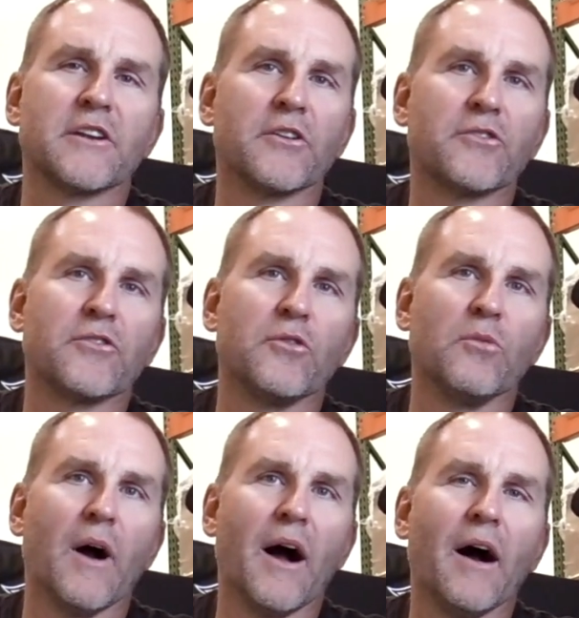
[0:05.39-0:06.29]
here
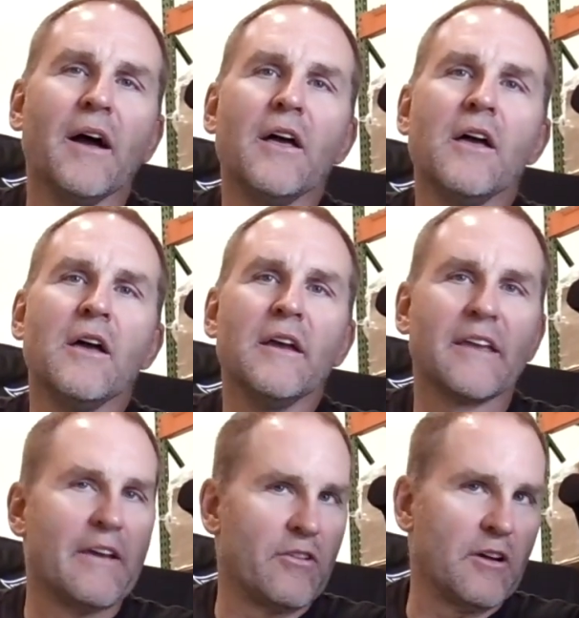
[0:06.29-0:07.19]

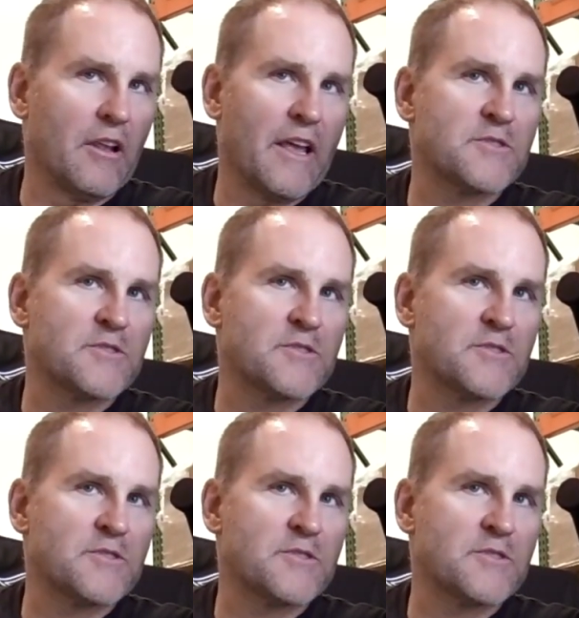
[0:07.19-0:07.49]
to give you a little